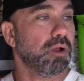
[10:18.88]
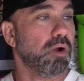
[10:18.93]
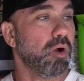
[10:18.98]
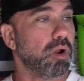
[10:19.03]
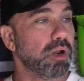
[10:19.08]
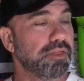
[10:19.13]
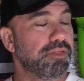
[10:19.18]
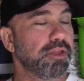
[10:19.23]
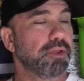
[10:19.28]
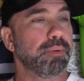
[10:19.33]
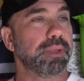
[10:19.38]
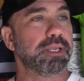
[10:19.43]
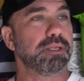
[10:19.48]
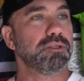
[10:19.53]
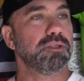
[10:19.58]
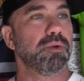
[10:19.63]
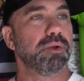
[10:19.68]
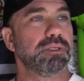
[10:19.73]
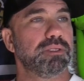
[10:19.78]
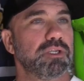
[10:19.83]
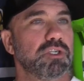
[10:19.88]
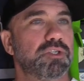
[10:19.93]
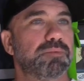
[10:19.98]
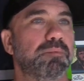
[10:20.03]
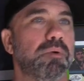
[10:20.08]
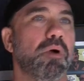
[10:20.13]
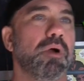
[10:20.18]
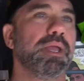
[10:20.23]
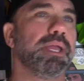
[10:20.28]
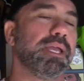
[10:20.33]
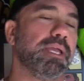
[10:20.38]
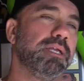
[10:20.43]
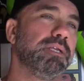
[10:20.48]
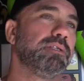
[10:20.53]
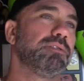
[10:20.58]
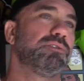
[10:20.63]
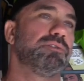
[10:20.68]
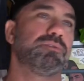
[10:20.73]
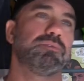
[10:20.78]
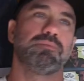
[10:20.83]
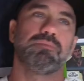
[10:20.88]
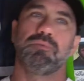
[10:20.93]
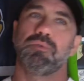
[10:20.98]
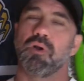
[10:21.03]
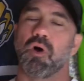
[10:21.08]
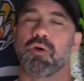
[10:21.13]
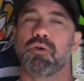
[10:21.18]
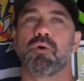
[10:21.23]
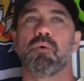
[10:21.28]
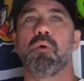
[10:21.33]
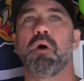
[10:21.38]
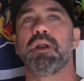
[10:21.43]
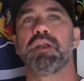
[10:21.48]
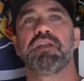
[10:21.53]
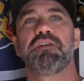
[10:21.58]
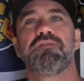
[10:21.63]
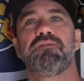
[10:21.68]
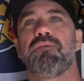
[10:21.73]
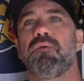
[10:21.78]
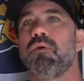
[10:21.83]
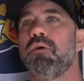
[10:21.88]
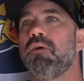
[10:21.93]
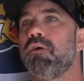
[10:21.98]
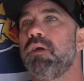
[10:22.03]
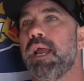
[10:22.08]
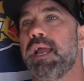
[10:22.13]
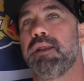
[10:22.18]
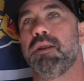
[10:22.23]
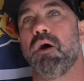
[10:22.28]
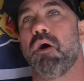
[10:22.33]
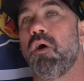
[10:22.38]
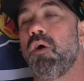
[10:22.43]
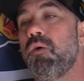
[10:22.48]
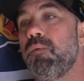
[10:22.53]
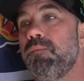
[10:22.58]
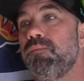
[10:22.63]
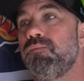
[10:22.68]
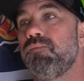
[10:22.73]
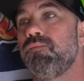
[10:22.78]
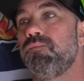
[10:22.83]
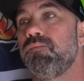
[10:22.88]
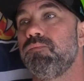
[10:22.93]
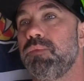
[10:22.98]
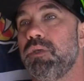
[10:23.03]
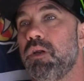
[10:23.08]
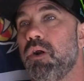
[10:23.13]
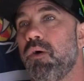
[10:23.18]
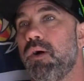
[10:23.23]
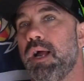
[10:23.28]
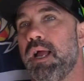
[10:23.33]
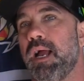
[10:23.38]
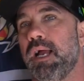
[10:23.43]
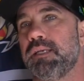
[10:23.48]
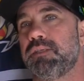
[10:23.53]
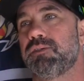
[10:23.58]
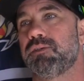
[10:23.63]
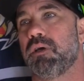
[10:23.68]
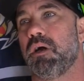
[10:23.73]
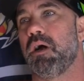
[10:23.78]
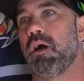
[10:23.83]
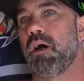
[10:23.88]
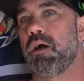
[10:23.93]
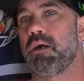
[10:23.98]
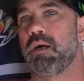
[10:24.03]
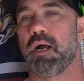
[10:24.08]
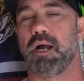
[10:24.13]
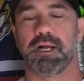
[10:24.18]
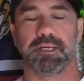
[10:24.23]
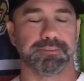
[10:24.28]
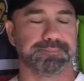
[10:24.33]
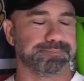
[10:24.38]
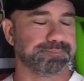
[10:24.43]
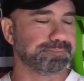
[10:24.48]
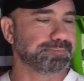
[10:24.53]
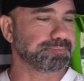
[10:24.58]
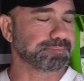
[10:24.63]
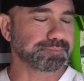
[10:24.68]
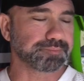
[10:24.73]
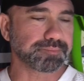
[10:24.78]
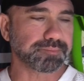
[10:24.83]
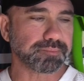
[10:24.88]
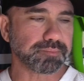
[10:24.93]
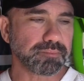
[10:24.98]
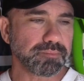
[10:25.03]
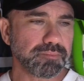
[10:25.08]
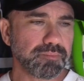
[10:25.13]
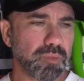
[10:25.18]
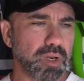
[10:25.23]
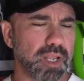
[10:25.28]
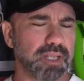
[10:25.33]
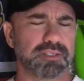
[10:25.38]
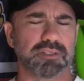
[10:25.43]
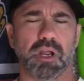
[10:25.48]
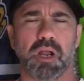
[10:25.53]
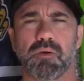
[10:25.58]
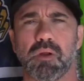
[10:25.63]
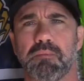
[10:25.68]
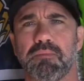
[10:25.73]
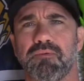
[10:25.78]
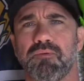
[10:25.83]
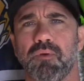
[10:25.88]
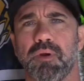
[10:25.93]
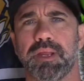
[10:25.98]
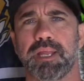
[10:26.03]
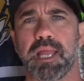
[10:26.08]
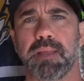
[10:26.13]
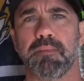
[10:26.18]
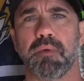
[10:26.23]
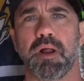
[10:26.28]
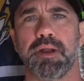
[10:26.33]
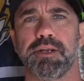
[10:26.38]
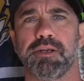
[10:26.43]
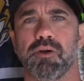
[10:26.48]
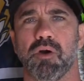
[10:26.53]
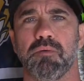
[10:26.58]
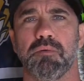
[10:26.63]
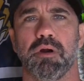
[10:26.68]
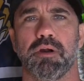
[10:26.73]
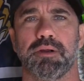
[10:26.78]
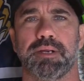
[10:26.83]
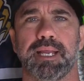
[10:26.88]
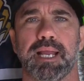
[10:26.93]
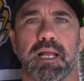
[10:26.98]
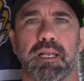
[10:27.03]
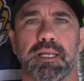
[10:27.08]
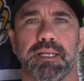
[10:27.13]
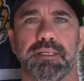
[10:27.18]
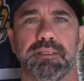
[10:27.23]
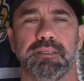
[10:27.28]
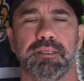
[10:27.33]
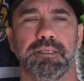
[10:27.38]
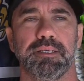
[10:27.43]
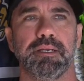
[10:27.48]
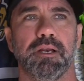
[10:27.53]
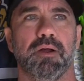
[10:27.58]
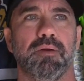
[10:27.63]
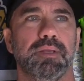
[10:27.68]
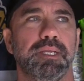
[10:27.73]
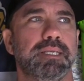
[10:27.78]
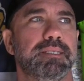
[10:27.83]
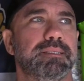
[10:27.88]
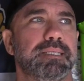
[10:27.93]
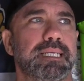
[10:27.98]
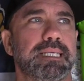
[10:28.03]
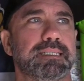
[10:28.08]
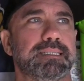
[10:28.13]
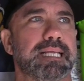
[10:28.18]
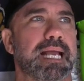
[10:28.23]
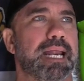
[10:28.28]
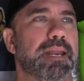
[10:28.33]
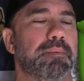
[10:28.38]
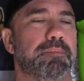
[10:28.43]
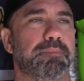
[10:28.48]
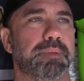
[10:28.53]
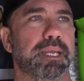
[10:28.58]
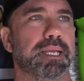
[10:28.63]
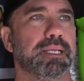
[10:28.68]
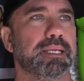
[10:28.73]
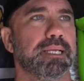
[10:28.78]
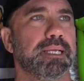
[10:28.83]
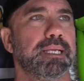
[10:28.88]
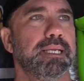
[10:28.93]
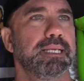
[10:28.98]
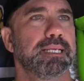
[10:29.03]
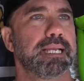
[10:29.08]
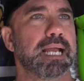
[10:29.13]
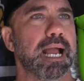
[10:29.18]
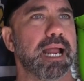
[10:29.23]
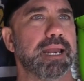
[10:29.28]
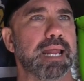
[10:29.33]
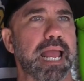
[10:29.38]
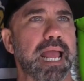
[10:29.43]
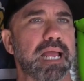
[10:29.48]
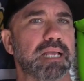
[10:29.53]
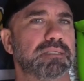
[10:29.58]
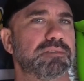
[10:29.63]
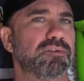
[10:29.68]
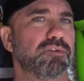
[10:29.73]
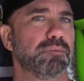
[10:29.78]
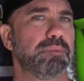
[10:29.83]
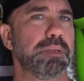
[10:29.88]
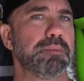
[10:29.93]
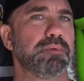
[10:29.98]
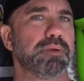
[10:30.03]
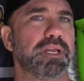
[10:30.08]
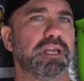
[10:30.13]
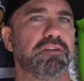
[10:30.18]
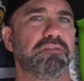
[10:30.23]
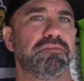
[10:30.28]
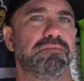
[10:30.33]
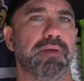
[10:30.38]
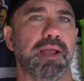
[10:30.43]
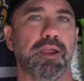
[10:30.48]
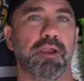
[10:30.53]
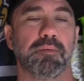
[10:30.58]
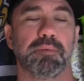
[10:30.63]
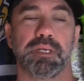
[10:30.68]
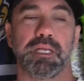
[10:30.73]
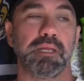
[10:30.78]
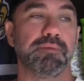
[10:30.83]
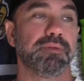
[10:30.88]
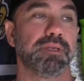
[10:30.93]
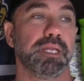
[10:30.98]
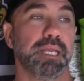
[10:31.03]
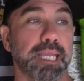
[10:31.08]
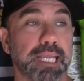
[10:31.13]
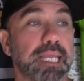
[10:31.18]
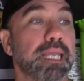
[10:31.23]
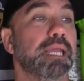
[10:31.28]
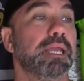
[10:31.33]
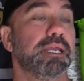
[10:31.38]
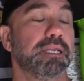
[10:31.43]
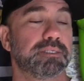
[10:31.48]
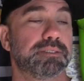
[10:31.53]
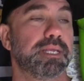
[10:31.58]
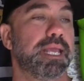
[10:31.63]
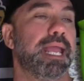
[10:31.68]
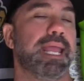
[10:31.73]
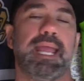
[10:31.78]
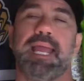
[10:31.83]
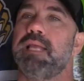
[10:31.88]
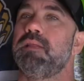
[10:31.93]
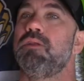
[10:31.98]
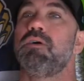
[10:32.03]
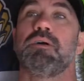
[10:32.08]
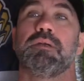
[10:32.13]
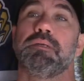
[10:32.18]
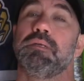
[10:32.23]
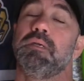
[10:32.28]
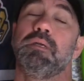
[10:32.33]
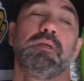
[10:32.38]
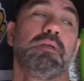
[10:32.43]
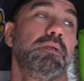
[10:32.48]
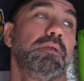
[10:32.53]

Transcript: only thing we can do at this point is go to 1-4 and hope, you know, I saw right before I came on here, Omar Kelly, you know, he's not a big guy to ask for people to get fired, but even he is saying, hey, look,